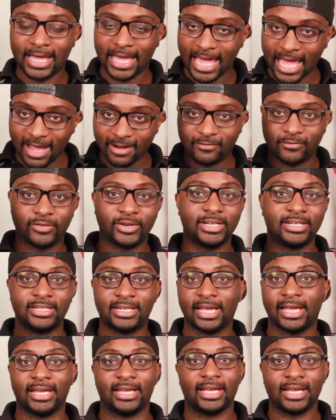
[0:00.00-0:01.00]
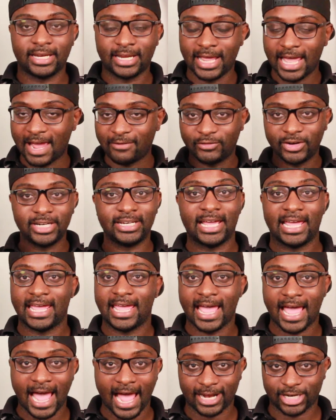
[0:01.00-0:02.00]
every day, an
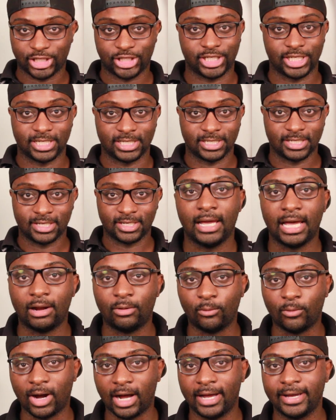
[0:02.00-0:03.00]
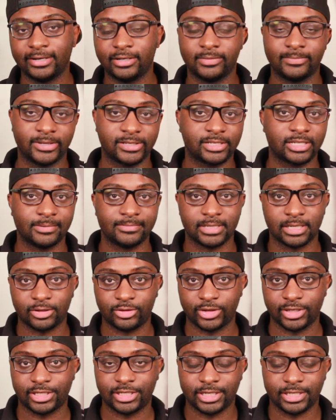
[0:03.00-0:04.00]
everyday action. And why do Muslims
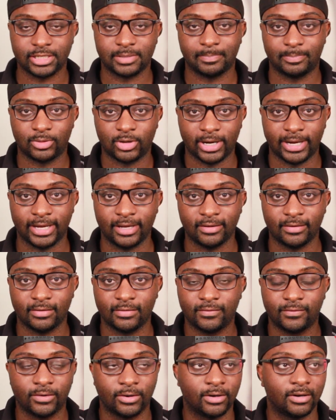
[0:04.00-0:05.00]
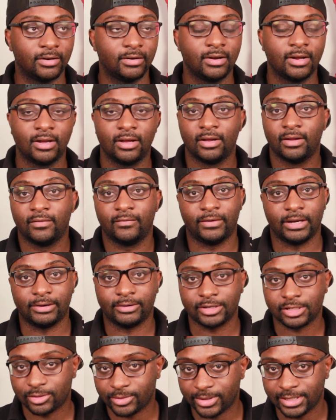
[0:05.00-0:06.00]
and Christians pray? For
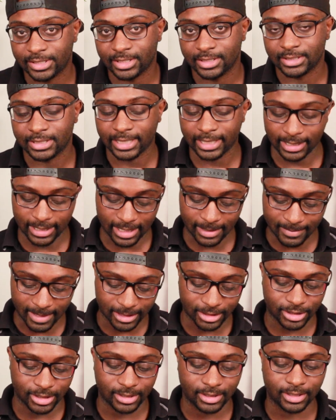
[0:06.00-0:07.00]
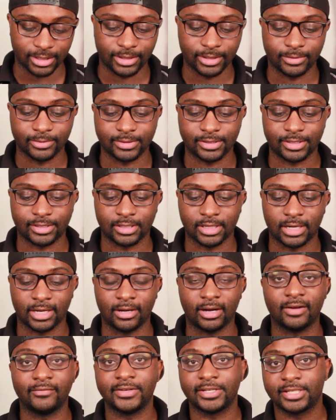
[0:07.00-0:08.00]
various reasons. Like I mentioned, there's
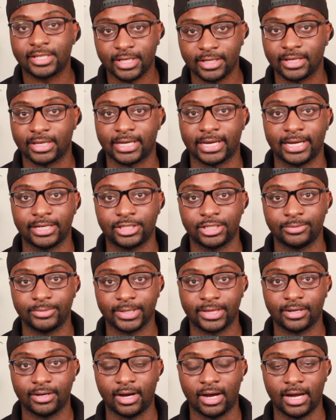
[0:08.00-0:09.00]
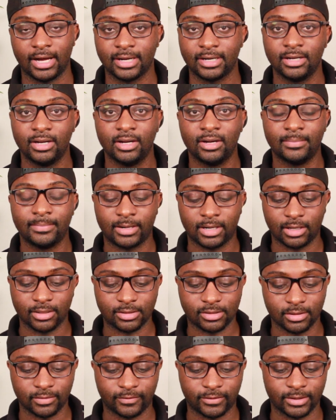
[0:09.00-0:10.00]
obviously the connection with God, but
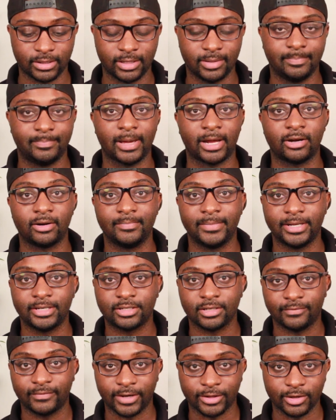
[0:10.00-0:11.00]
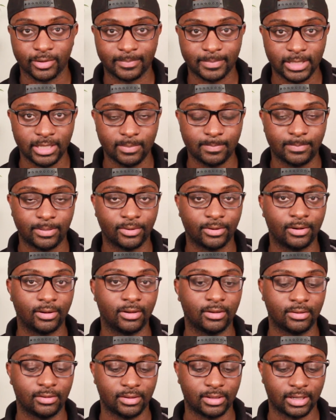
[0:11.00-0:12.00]
also for the betterment of other
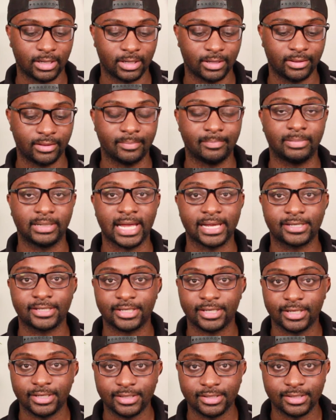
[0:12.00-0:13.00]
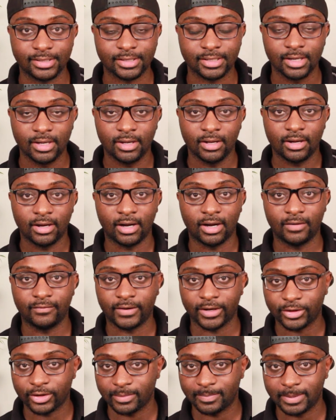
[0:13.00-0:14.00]
people, the blessings
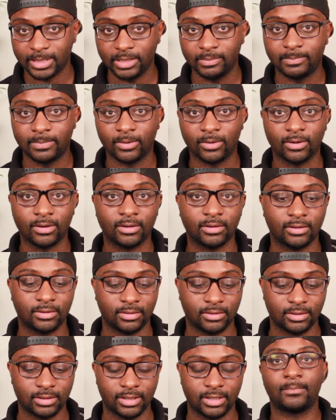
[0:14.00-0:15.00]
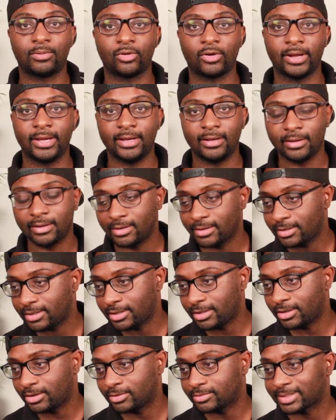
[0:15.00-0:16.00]
of other people, praying,
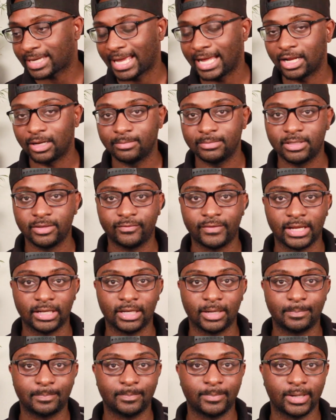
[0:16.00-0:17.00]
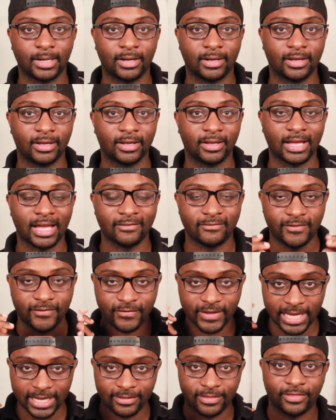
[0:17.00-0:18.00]
you know, to help develop a
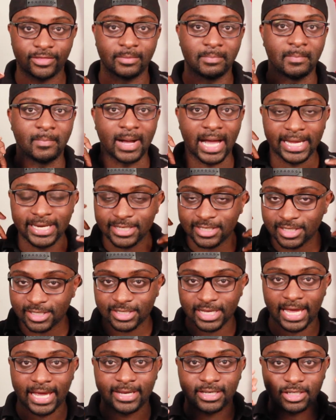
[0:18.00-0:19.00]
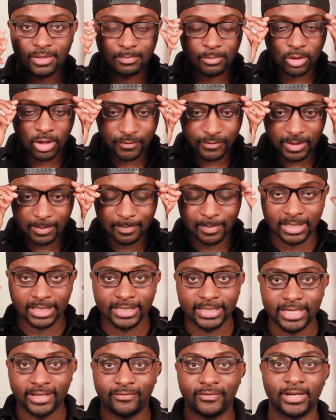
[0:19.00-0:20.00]
faith mindset, more of a
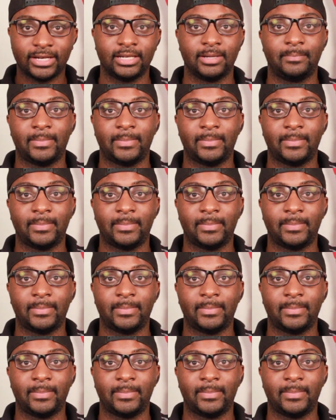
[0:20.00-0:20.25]
belief and